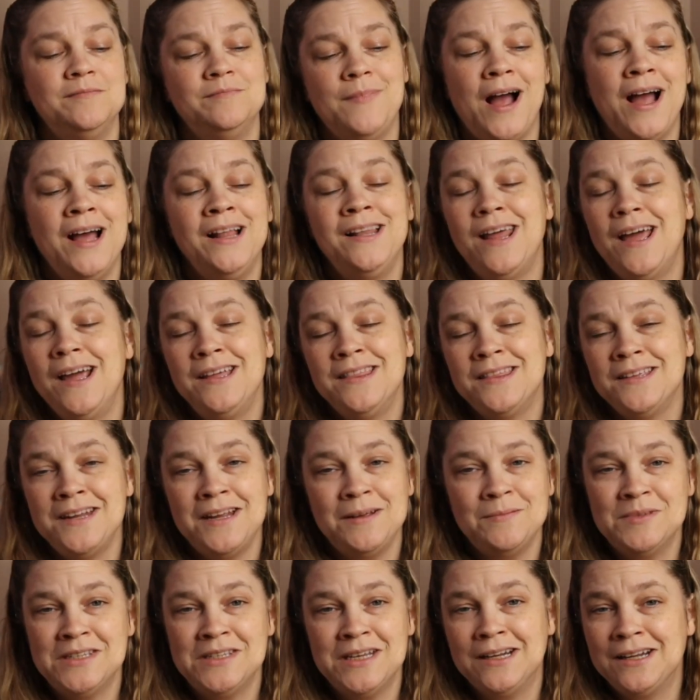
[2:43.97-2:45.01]
I like the name
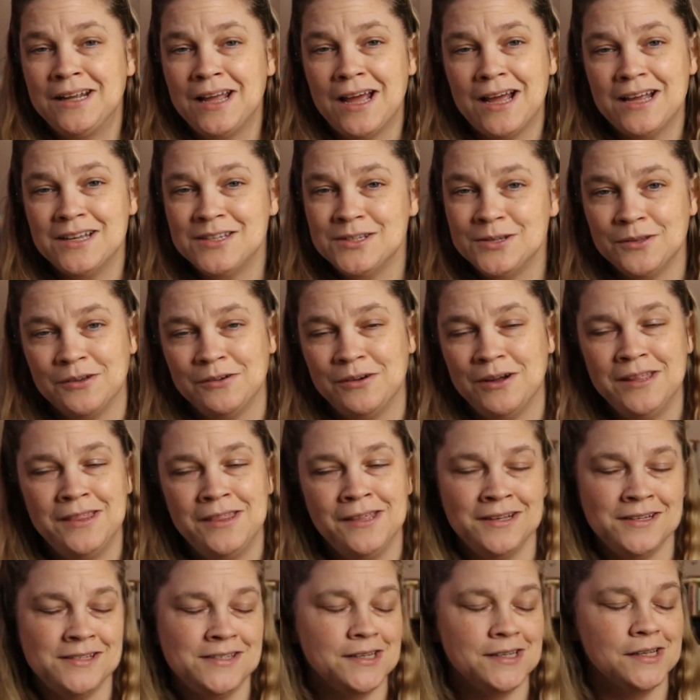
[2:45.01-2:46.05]
Sandcastle though. I think
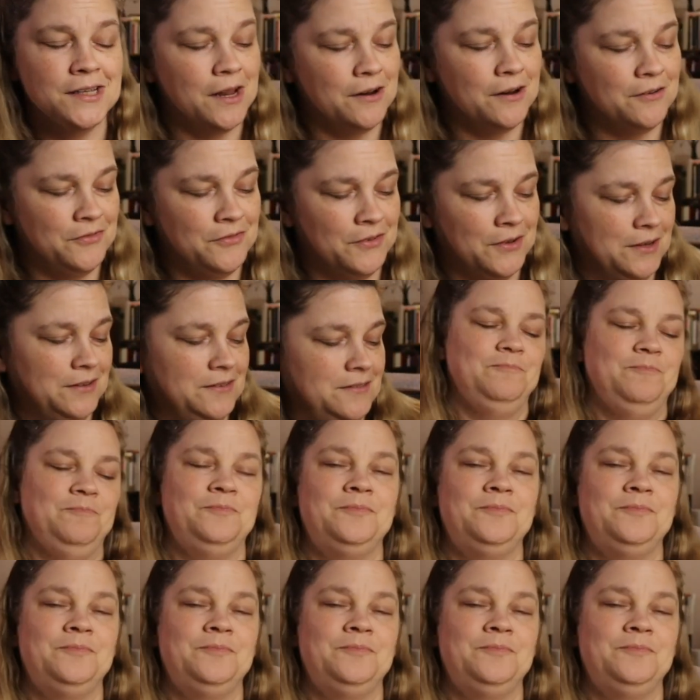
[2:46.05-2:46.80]
it's a lot of fun.